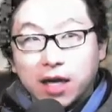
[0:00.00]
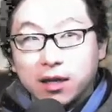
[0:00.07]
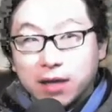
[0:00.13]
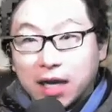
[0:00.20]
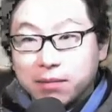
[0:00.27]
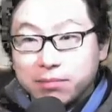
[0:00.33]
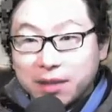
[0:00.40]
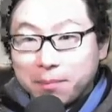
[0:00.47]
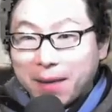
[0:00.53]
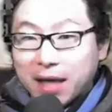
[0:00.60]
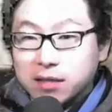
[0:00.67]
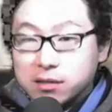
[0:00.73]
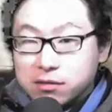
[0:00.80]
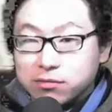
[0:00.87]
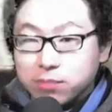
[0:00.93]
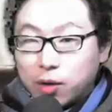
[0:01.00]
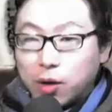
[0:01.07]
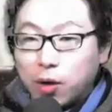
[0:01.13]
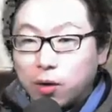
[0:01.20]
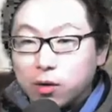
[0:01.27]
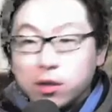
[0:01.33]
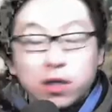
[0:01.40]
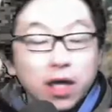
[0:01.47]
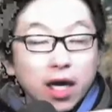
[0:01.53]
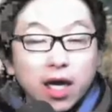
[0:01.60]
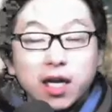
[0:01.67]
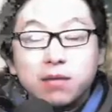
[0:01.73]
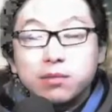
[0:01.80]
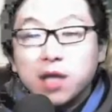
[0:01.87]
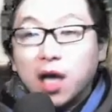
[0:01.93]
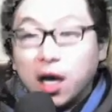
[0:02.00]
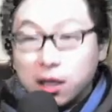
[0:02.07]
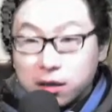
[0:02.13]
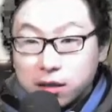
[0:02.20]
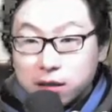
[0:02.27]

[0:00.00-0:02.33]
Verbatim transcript: I'm the master of Boro. I am not.